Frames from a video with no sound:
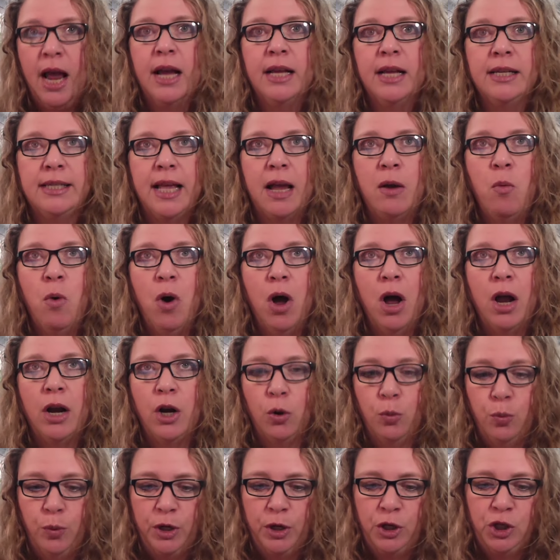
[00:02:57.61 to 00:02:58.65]
Is they want
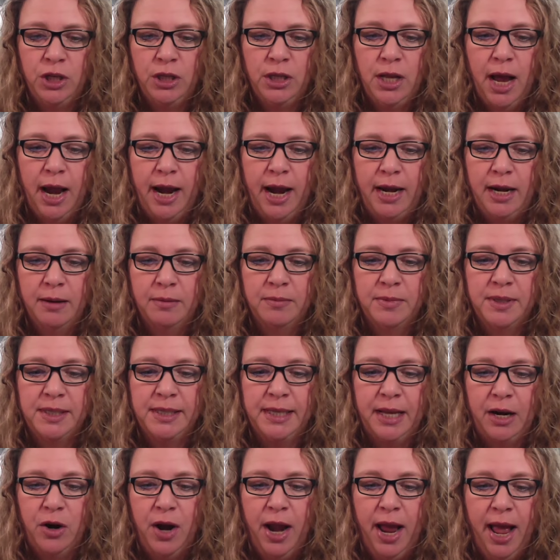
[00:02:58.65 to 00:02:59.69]
original items
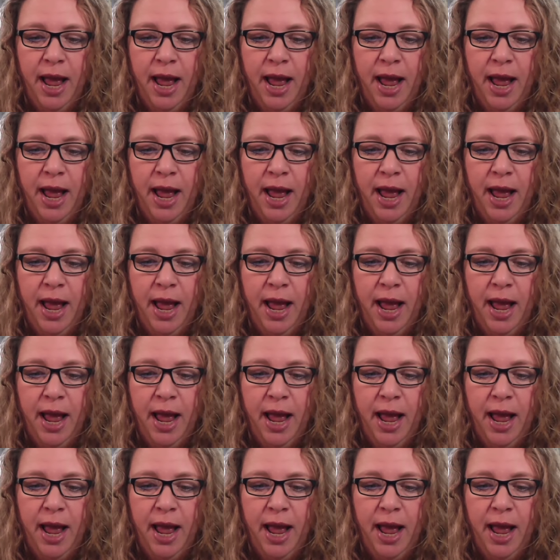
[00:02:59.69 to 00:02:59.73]
that are